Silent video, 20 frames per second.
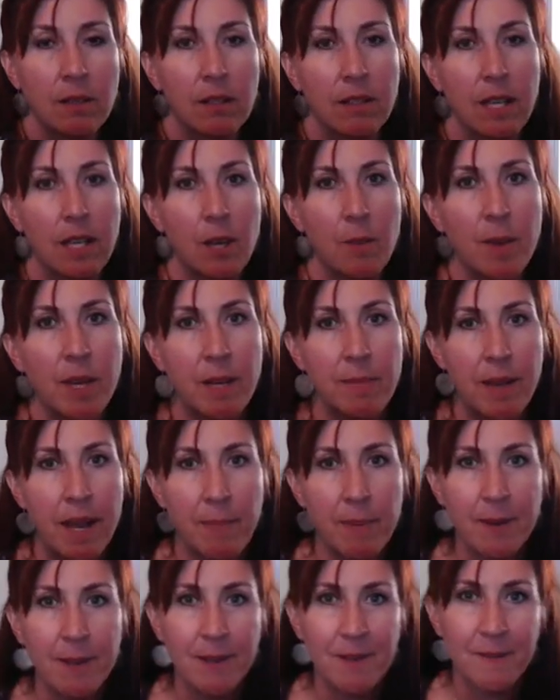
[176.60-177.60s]
Get your pen and
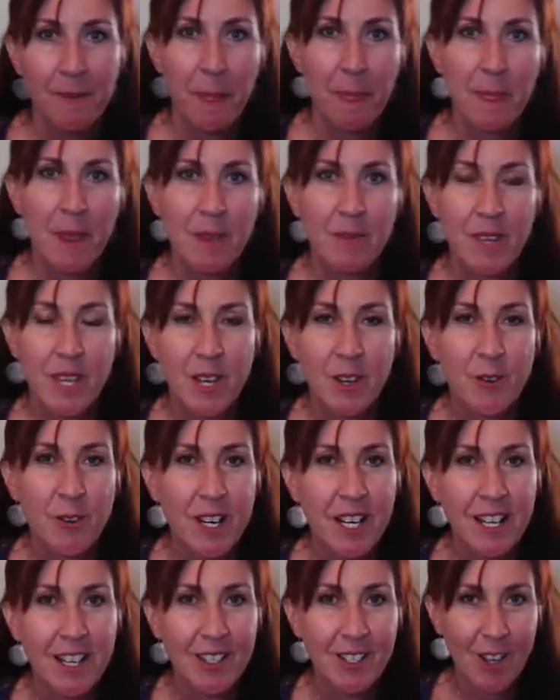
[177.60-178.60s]
paper. The
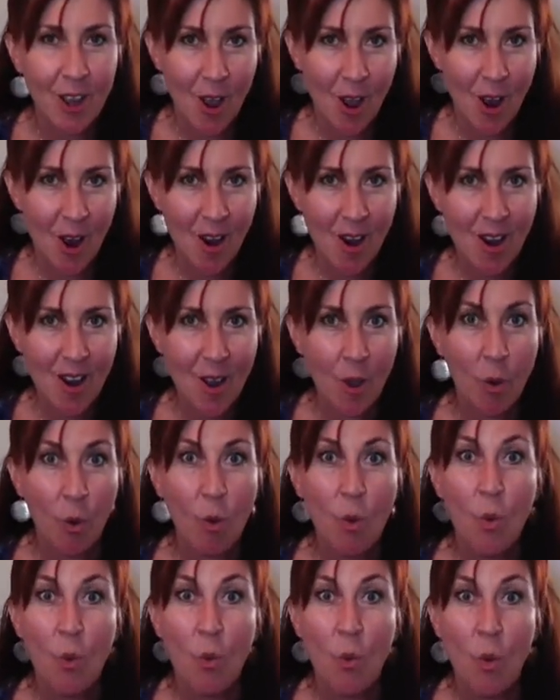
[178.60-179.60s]
ingredients are
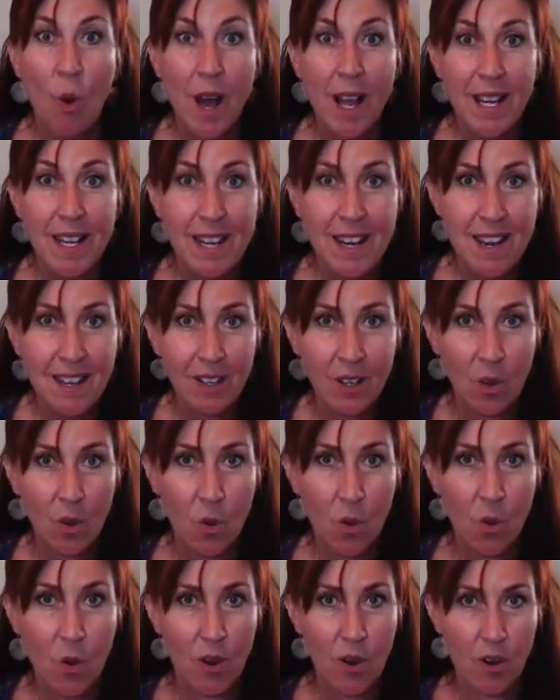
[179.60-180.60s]

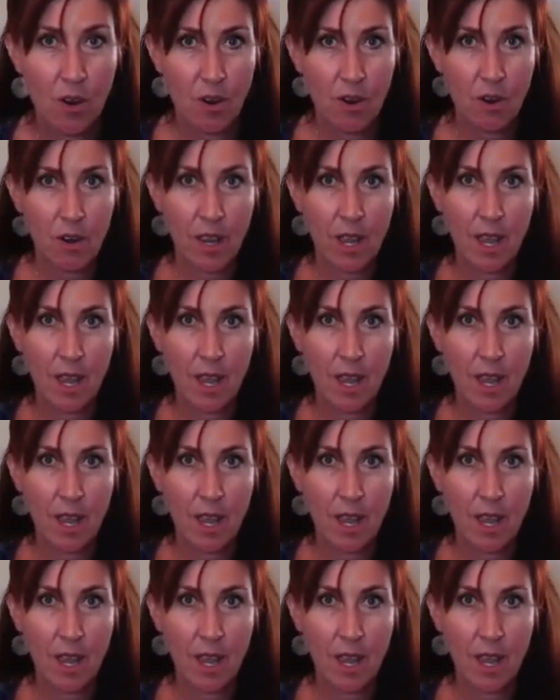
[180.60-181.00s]
1/4